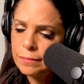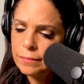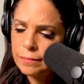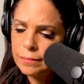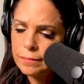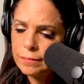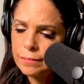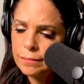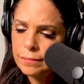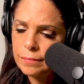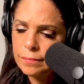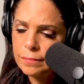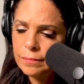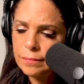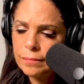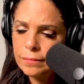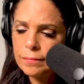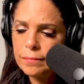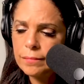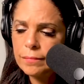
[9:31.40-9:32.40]

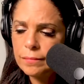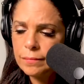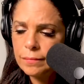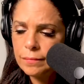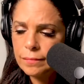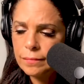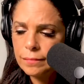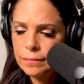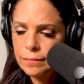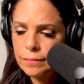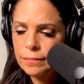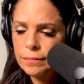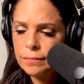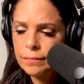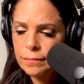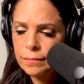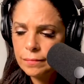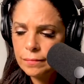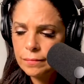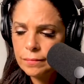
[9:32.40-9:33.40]

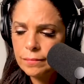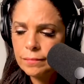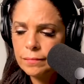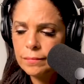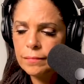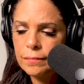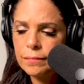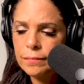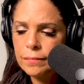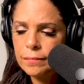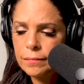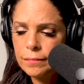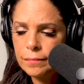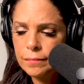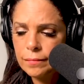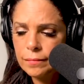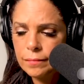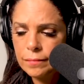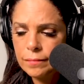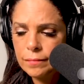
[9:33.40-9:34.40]

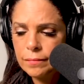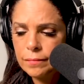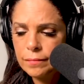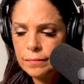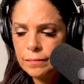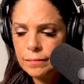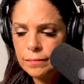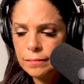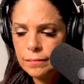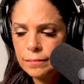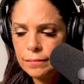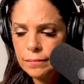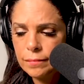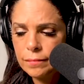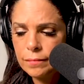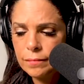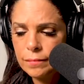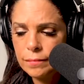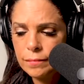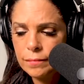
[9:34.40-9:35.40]

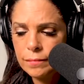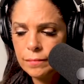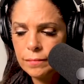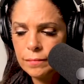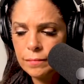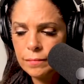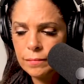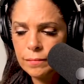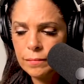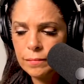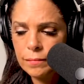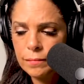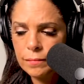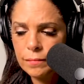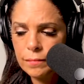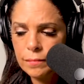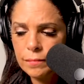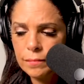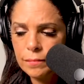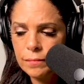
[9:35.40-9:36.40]

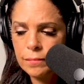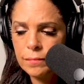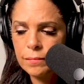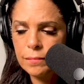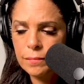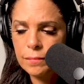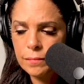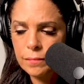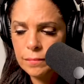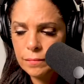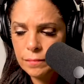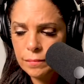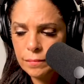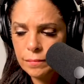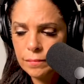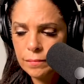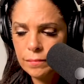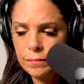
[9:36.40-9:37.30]
The person shown says nothing.